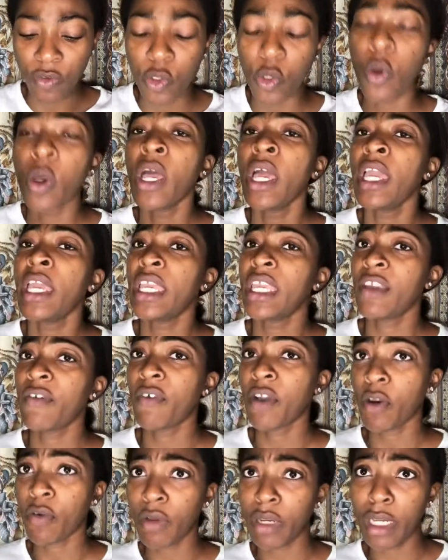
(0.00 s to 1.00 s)
So he
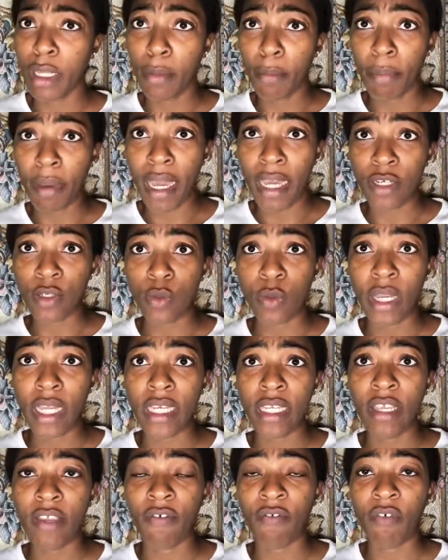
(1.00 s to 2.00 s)
felt really bad
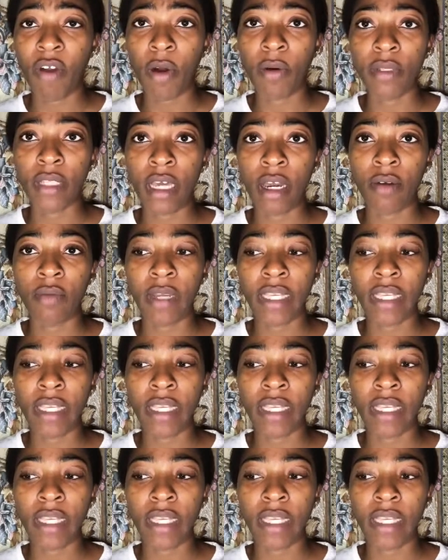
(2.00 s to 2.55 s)
when he found out,